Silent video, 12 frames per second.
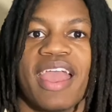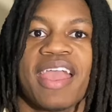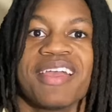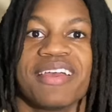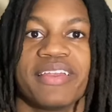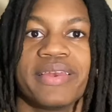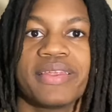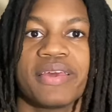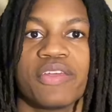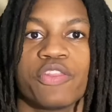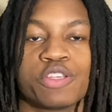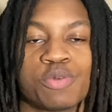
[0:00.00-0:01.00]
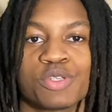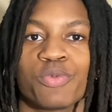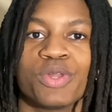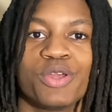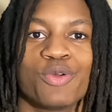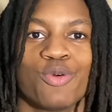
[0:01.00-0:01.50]
and this was a
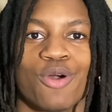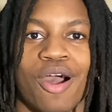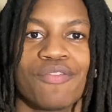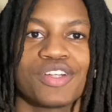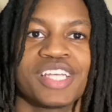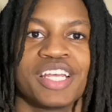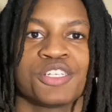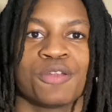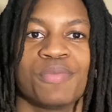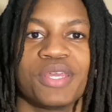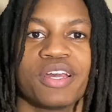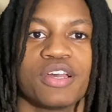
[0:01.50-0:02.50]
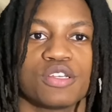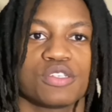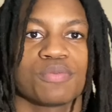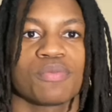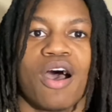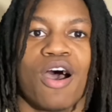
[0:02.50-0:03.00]
really cool conversation because
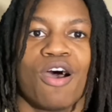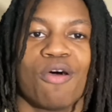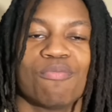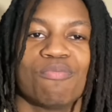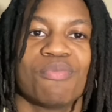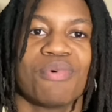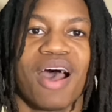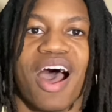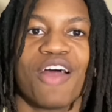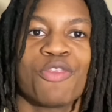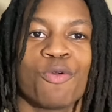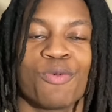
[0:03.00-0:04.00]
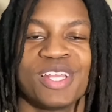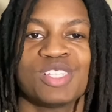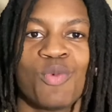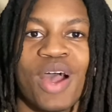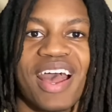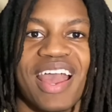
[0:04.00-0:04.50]
the
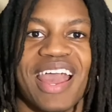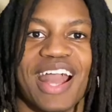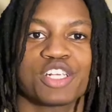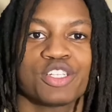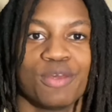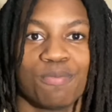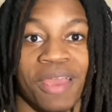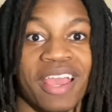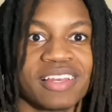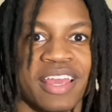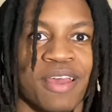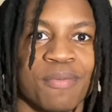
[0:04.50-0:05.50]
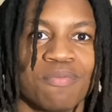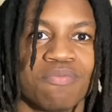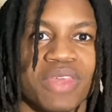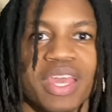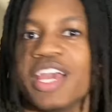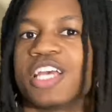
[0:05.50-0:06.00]
reason why I actually picked him
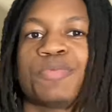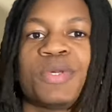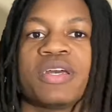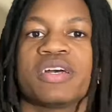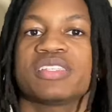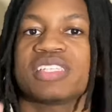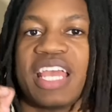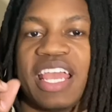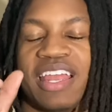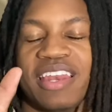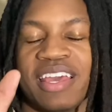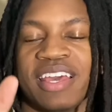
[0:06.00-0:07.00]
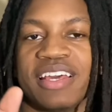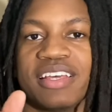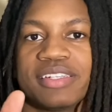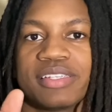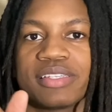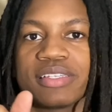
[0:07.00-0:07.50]
is because in
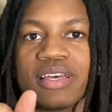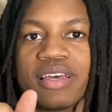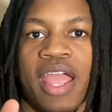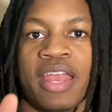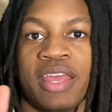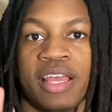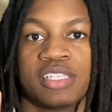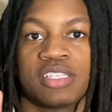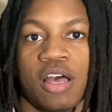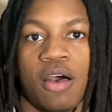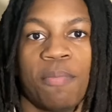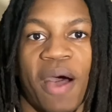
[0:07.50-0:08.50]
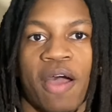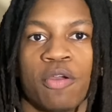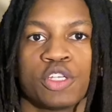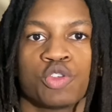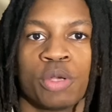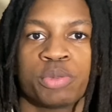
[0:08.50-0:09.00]
his bio
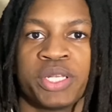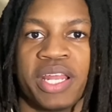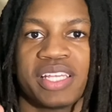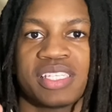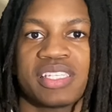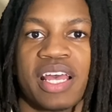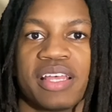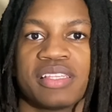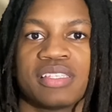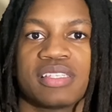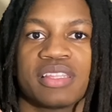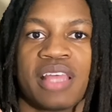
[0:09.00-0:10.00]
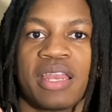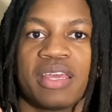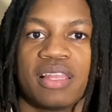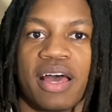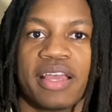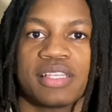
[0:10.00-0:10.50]
description, it says that he
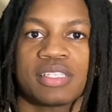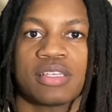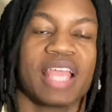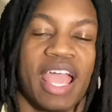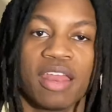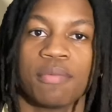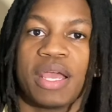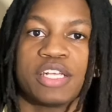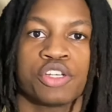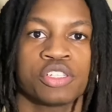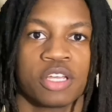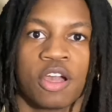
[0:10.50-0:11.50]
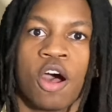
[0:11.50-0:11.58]
likes animations and